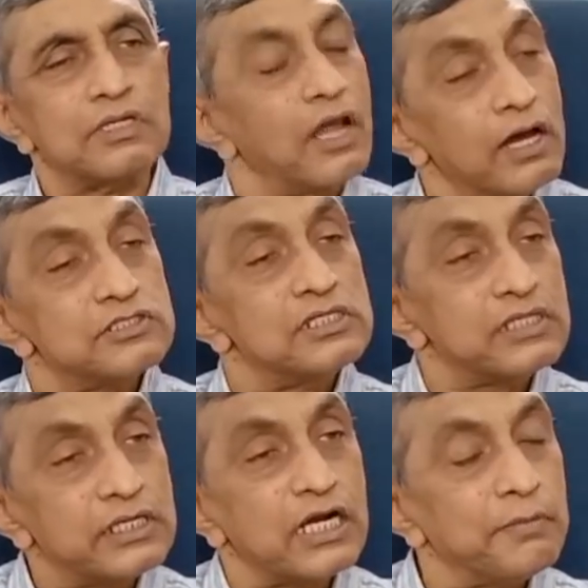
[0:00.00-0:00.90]
largely
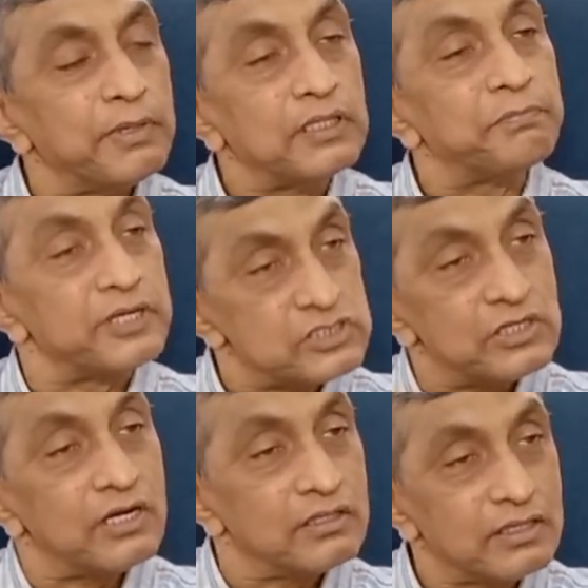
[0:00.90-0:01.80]
created by the president of the